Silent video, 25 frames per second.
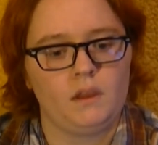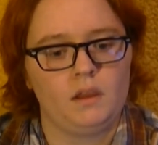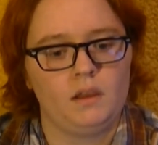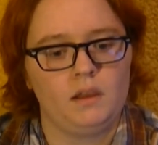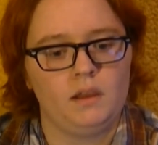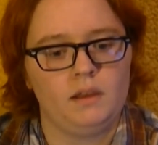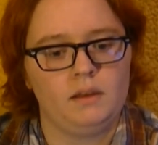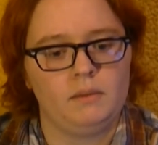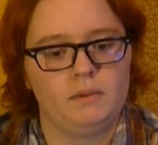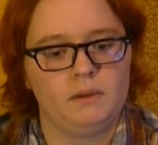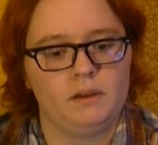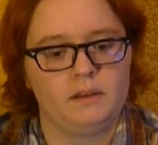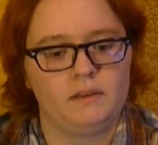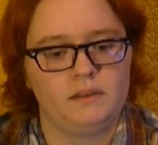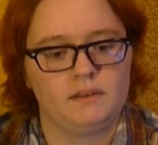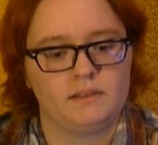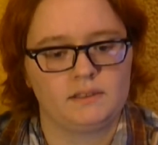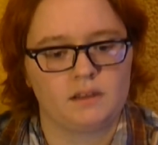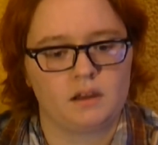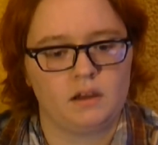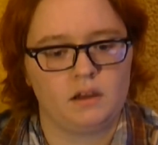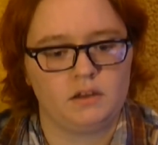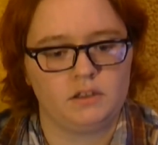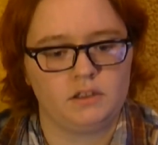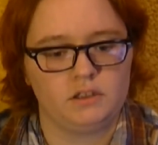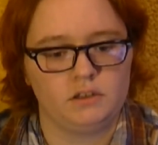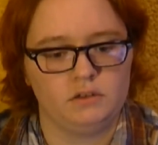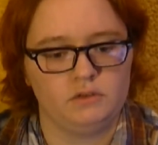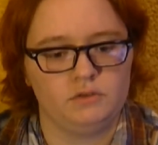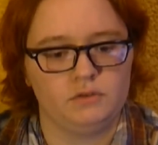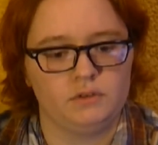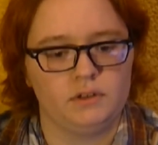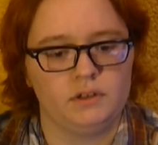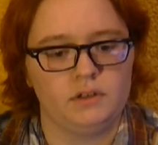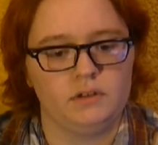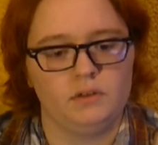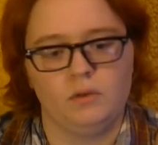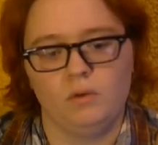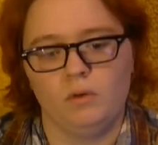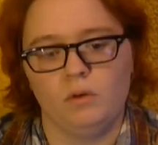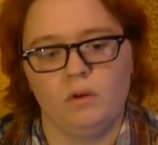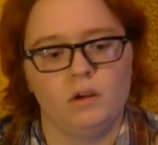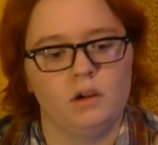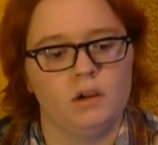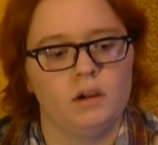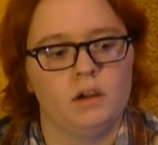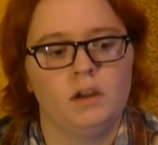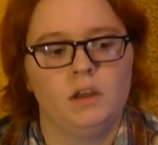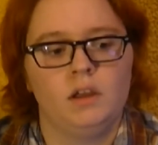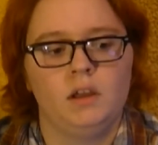anybody that's got children
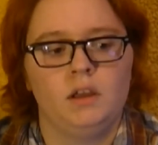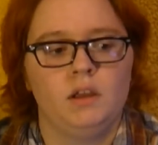or